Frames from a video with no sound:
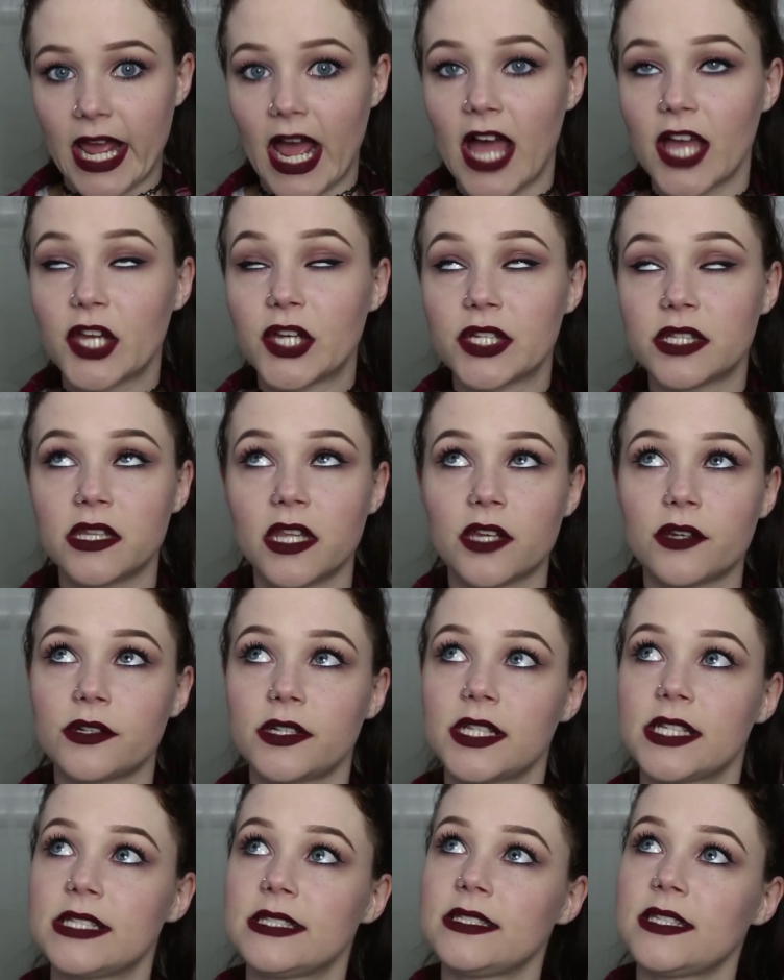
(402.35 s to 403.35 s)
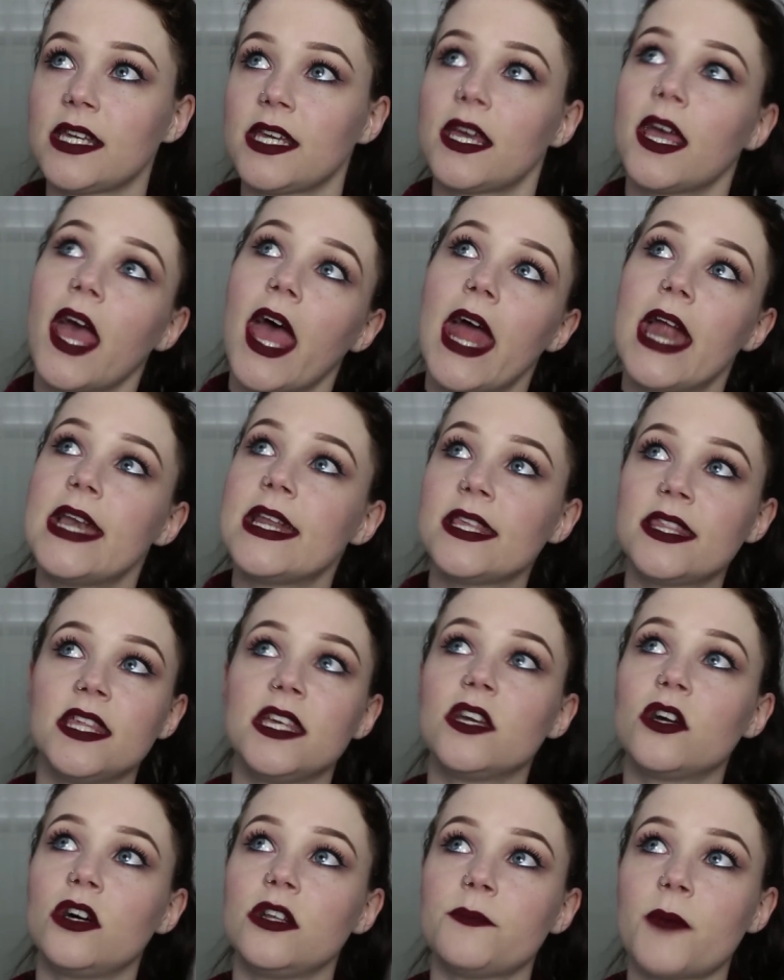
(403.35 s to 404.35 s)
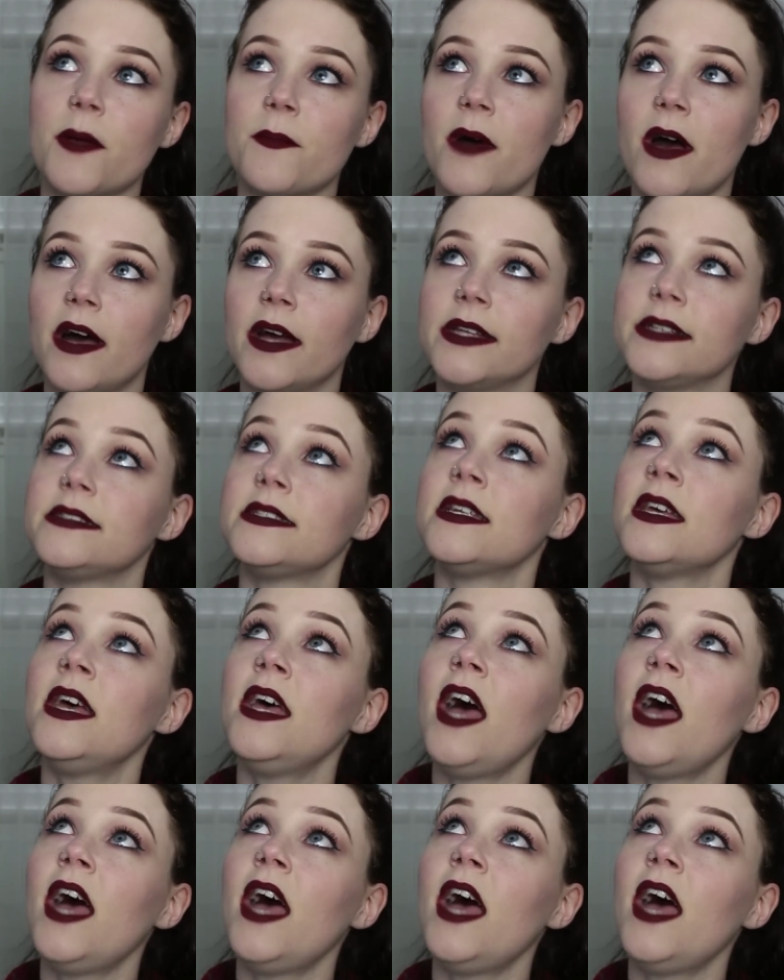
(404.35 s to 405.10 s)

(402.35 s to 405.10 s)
I could literally say anything on my mind